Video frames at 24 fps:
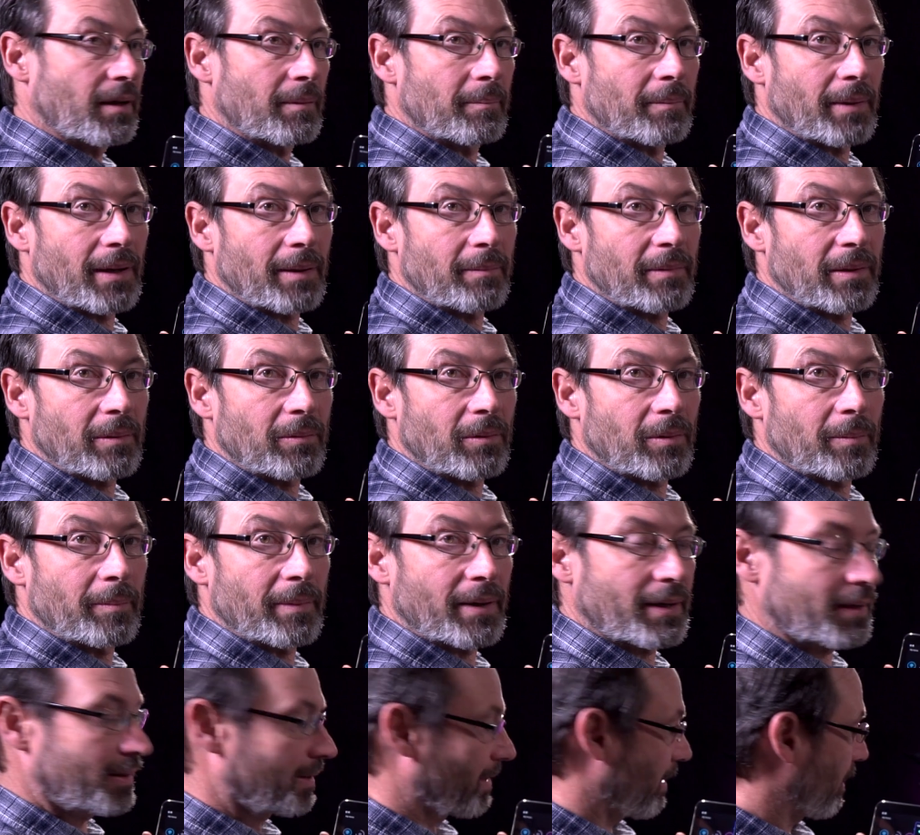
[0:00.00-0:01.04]
Maybe we'll
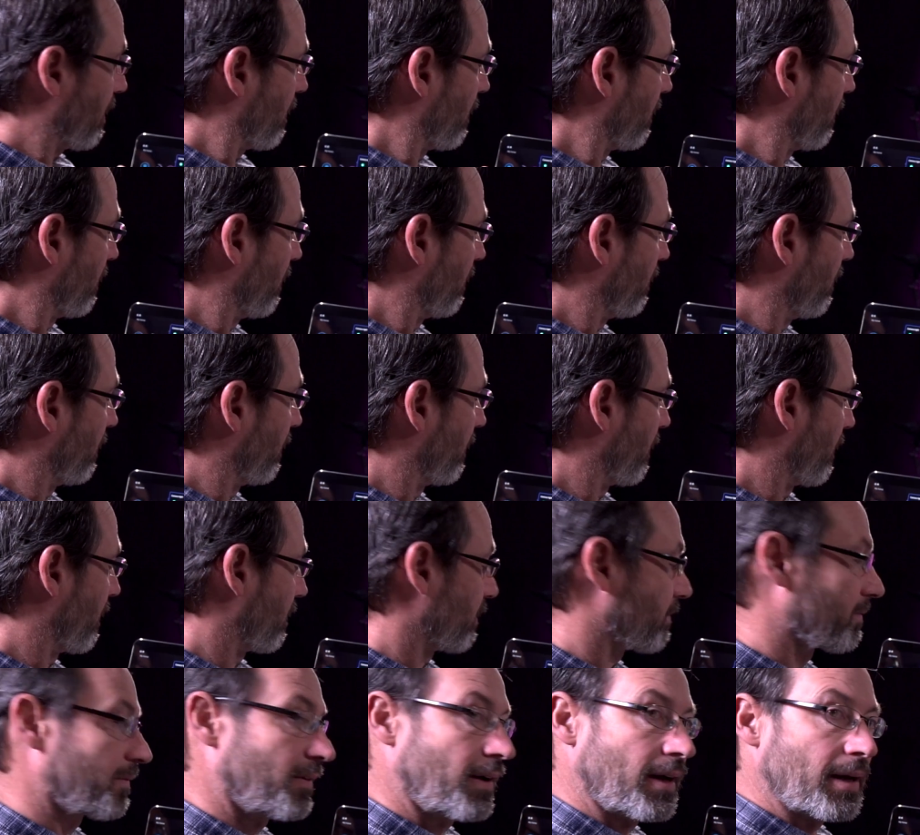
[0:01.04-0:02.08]
make that a little
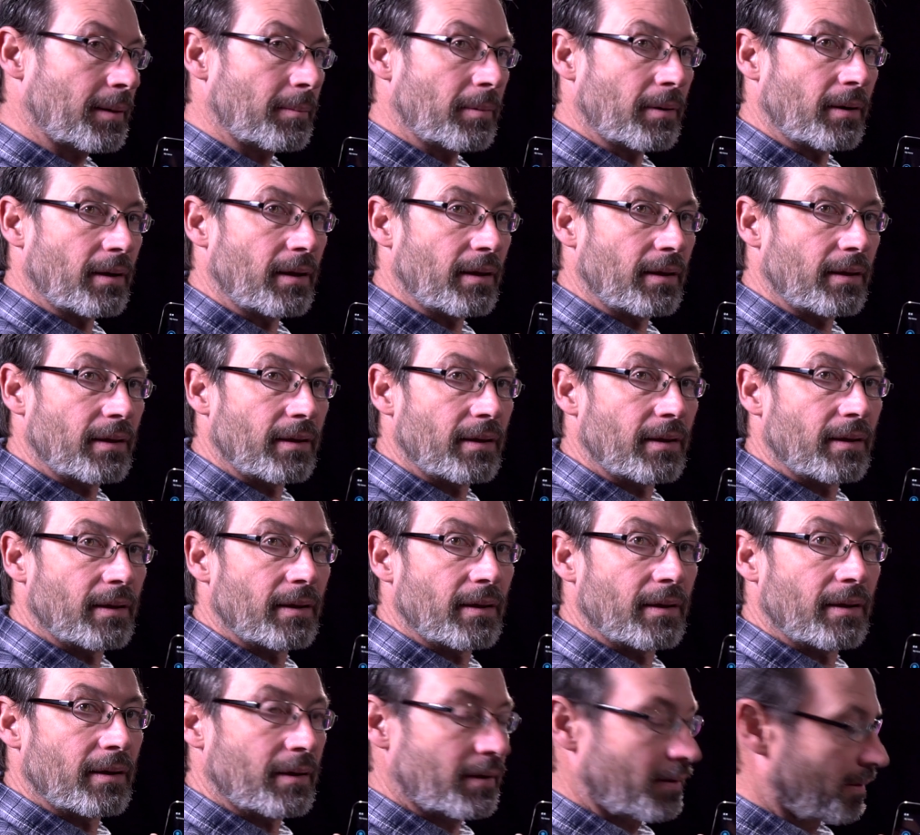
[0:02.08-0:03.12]
less vibrant.
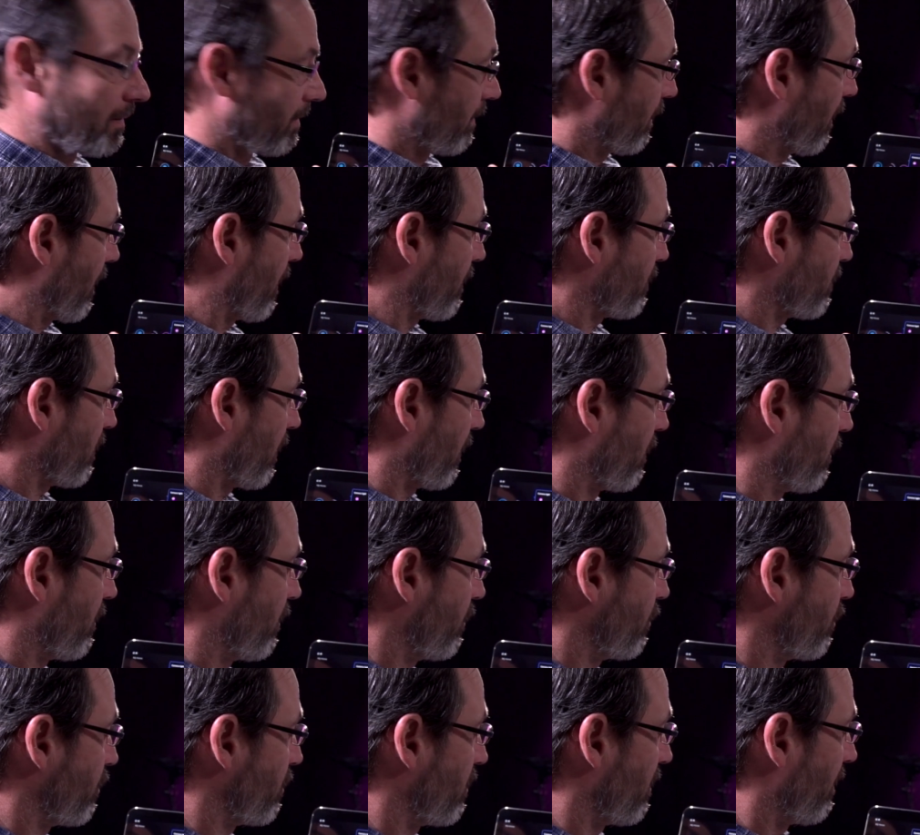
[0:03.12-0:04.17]
Actually, I
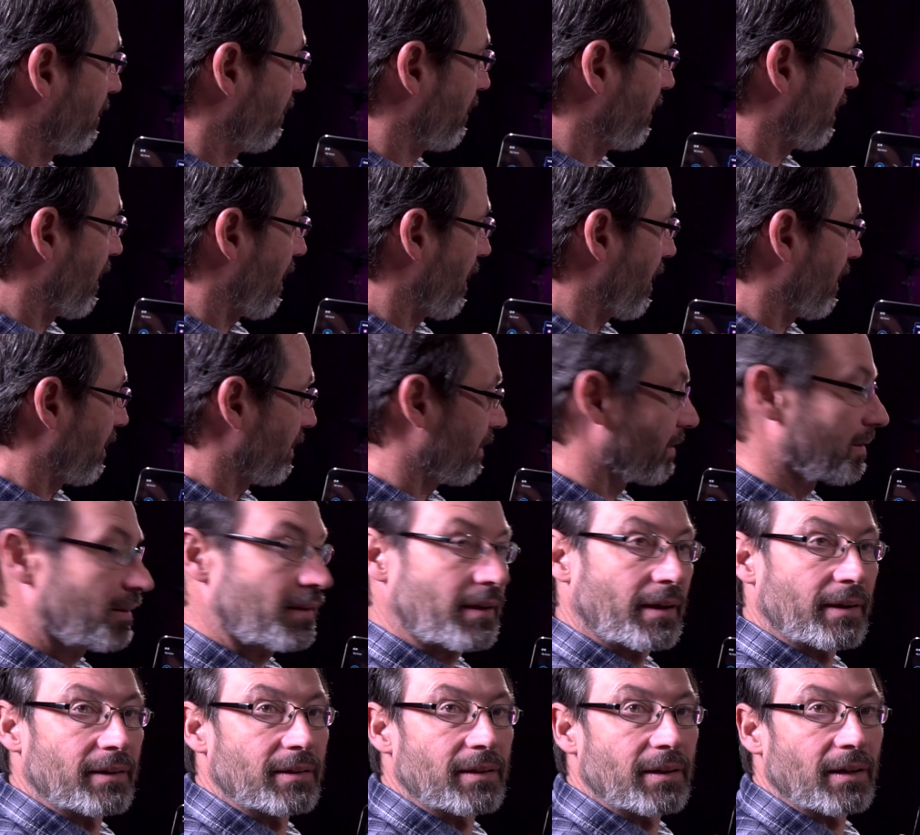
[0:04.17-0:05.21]
could shift that
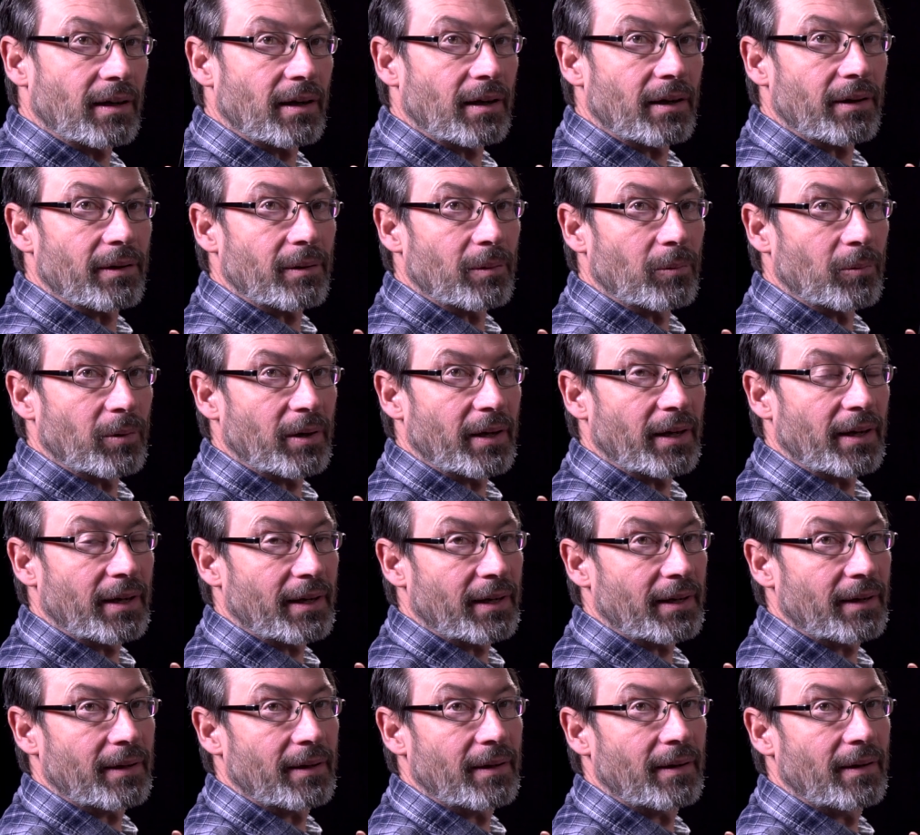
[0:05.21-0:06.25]
like the other
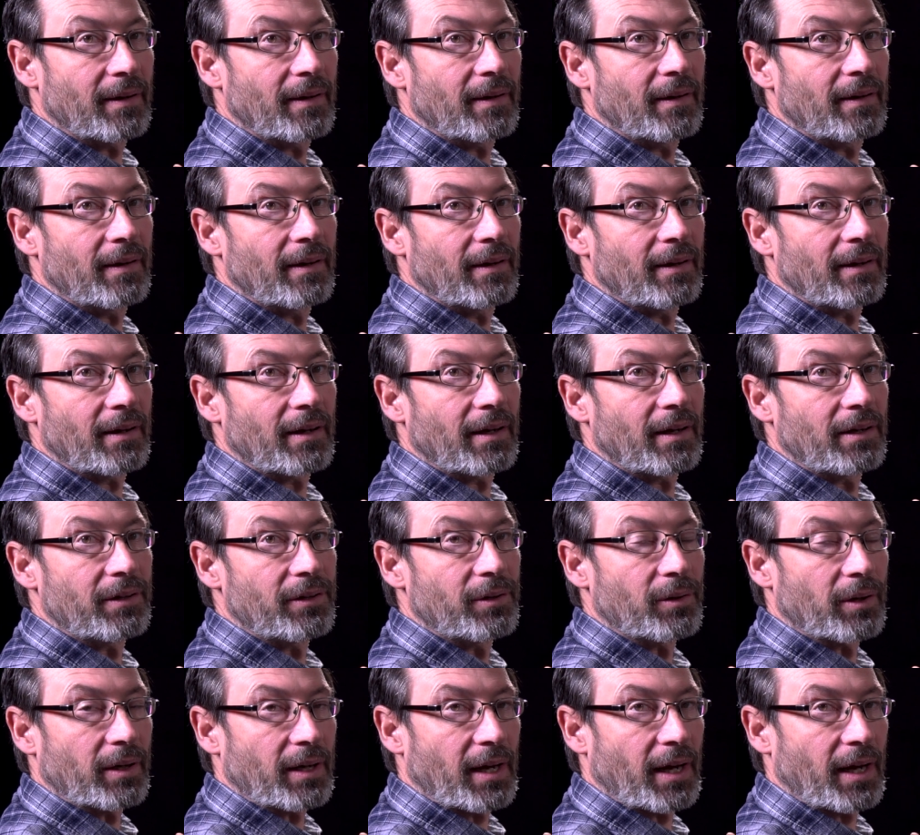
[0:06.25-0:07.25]
way and do a